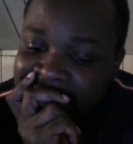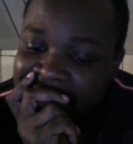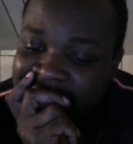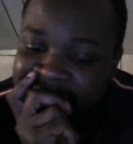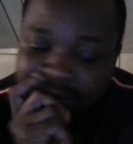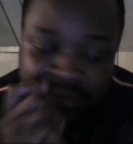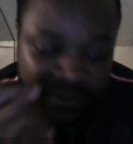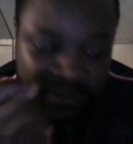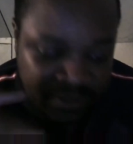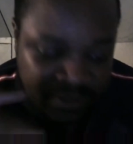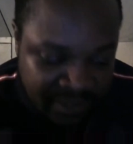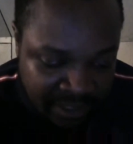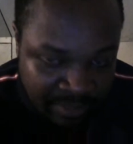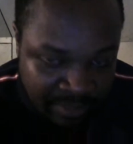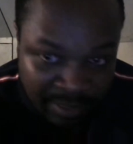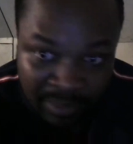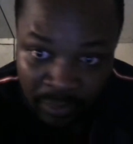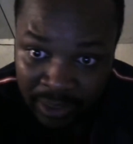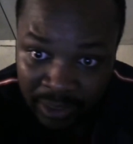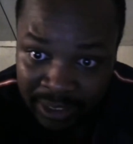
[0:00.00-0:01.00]
so I'm going to tell you about
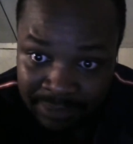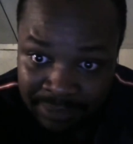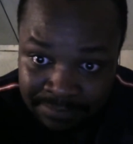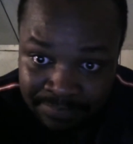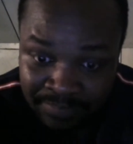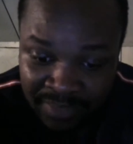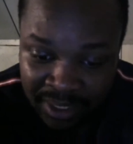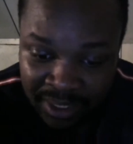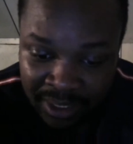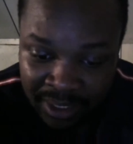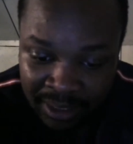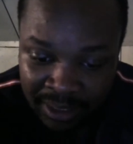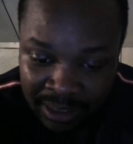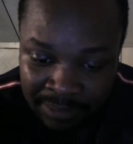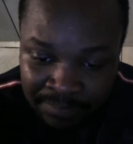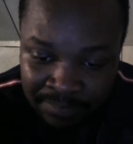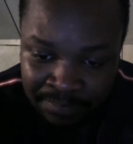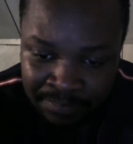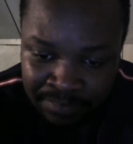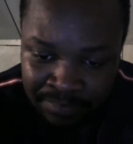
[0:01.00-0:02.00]
my weekend.
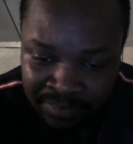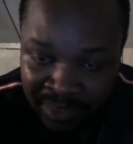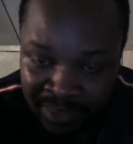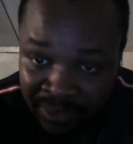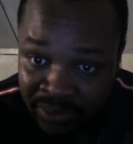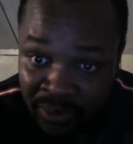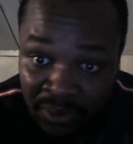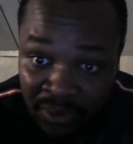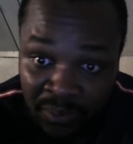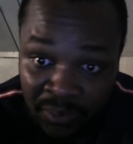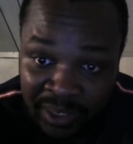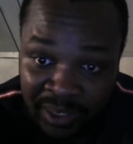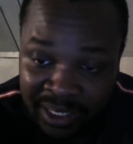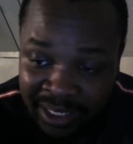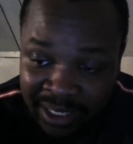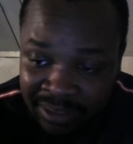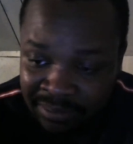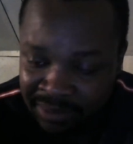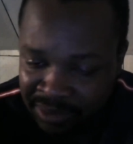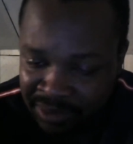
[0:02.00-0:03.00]
Um, not the whole
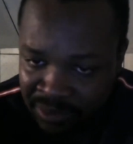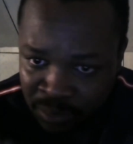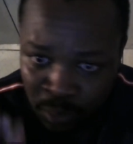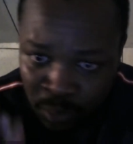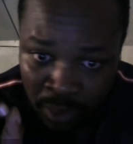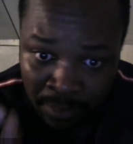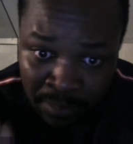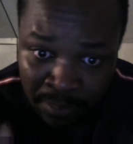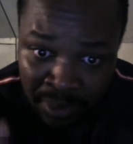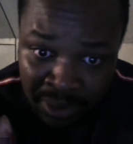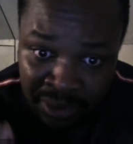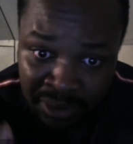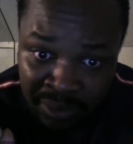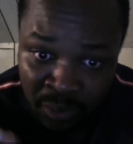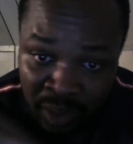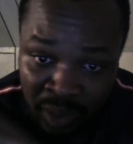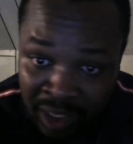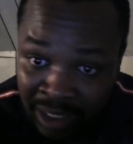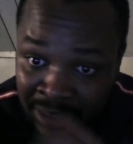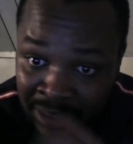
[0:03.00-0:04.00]
weekend. There's one part of the
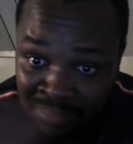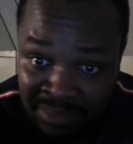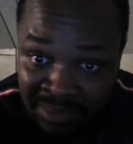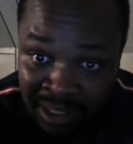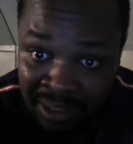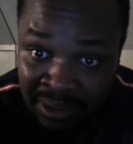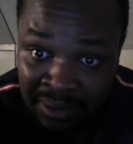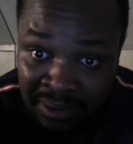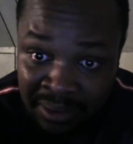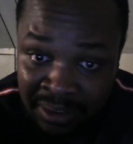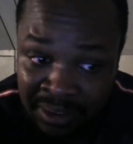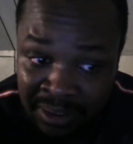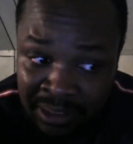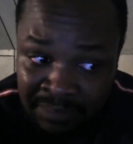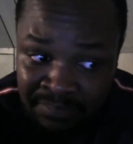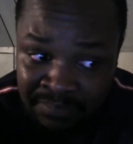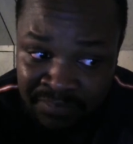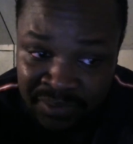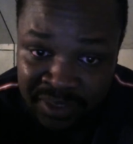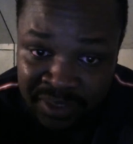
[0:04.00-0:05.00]
weekend I'm not going to
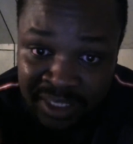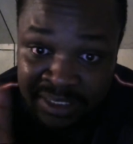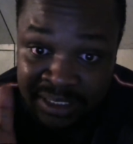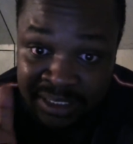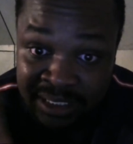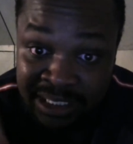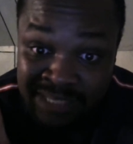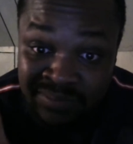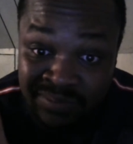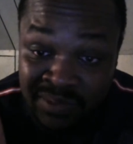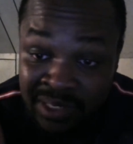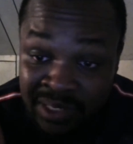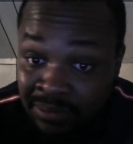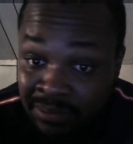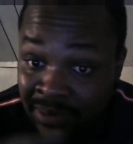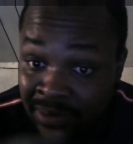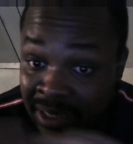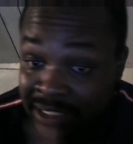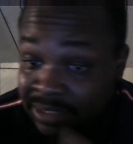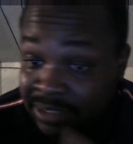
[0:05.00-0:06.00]
discuss in this video,
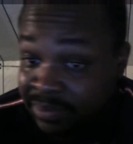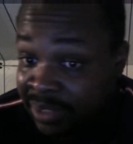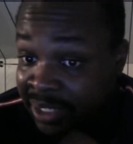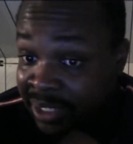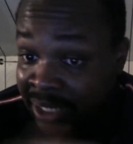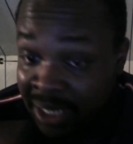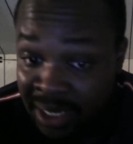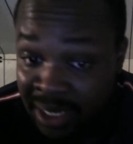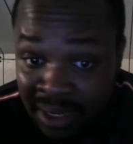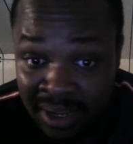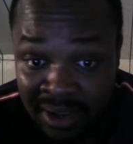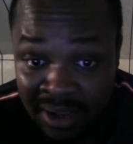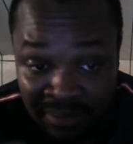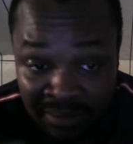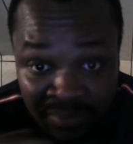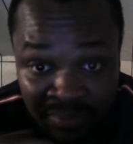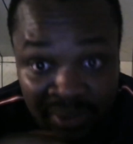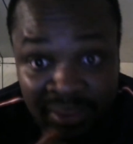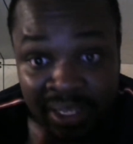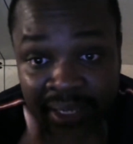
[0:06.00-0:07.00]
possibly
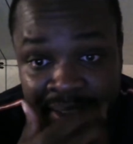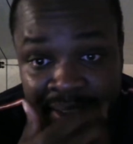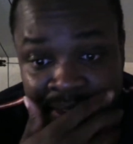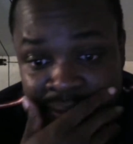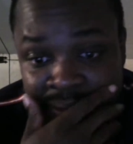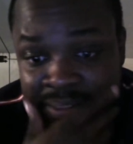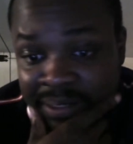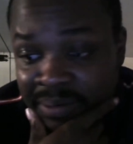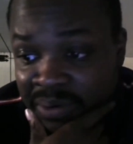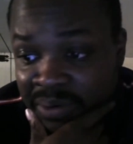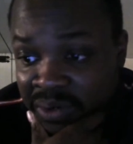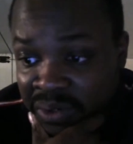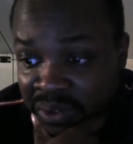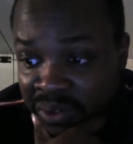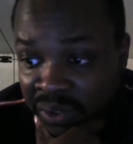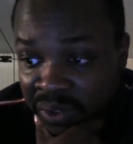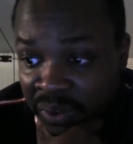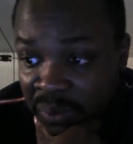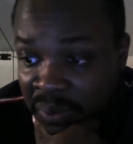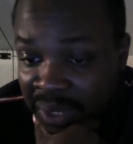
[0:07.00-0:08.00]
the next that I'm going to
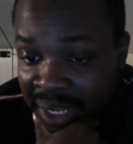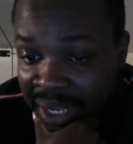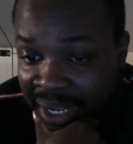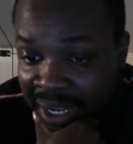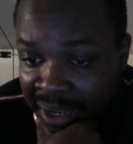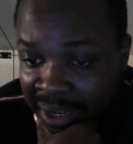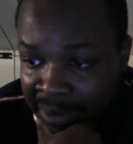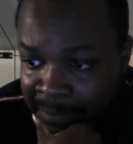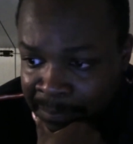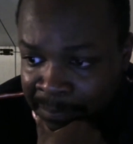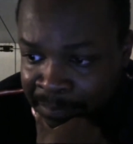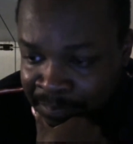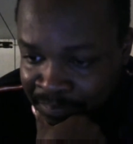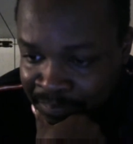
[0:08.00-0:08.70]
do. Um,